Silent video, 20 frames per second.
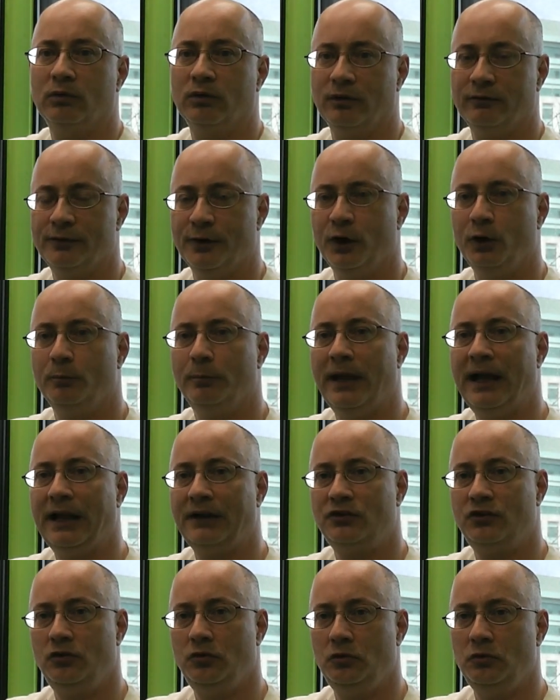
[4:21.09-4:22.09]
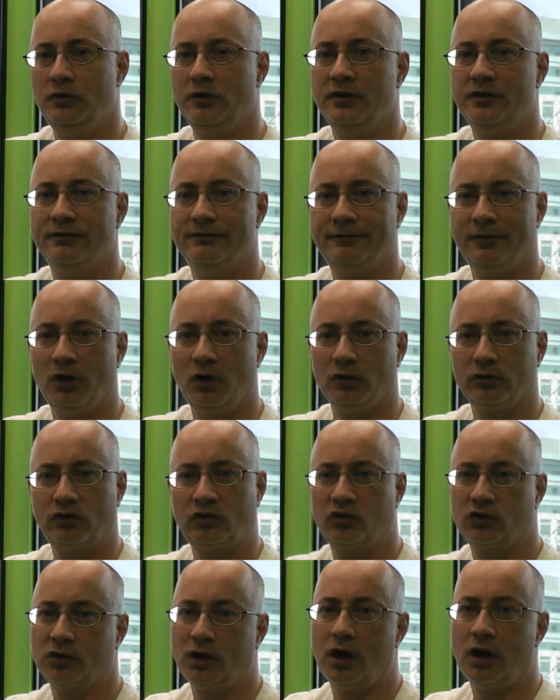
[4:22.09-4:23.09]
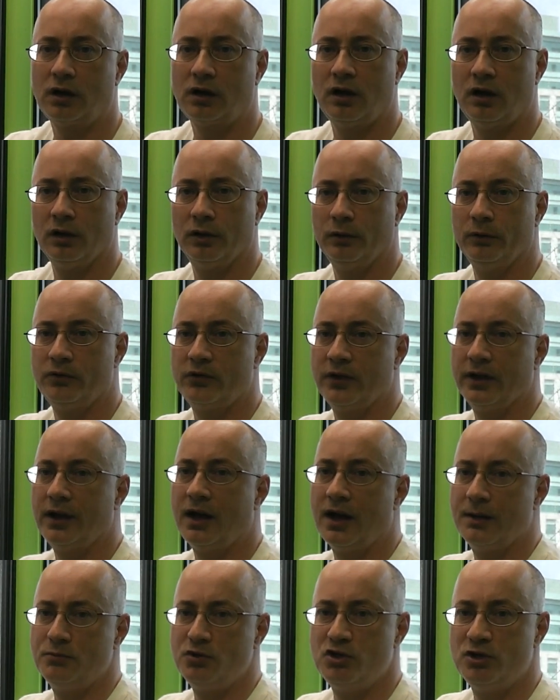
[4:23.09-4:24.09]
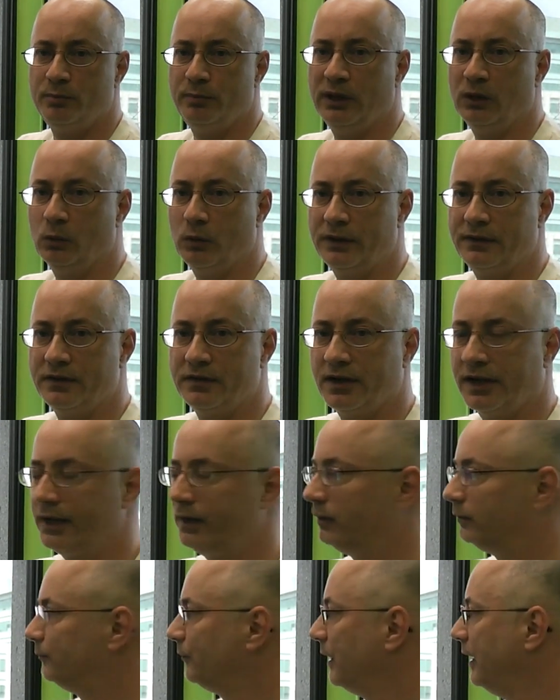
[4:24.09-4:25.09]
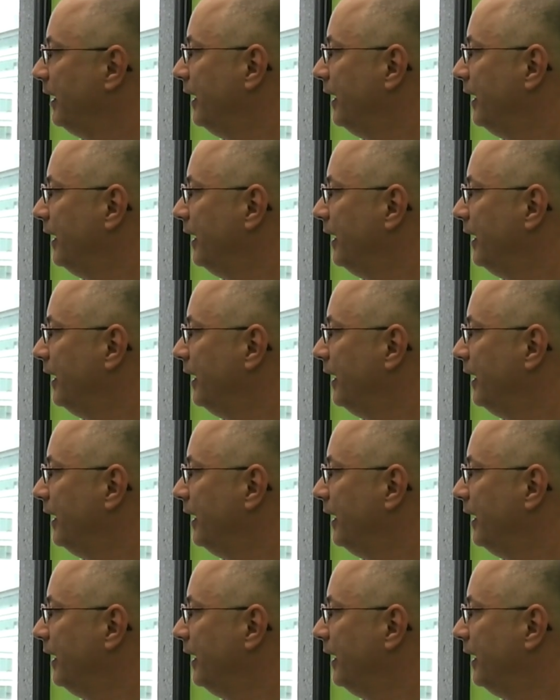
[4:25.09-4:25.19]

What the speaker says: revert back to the default stock colors that I'm shipping with the title.